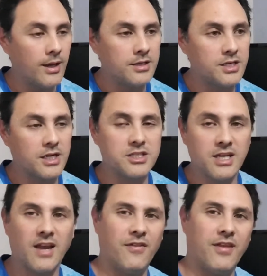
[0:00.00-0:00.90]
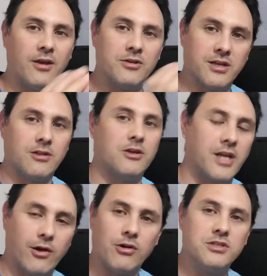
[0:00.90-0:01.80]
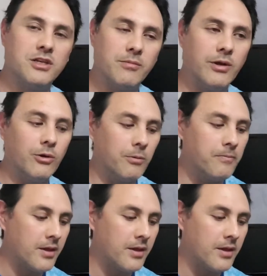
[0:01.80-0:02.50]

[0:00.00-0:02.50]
just to get those arrows in the middle.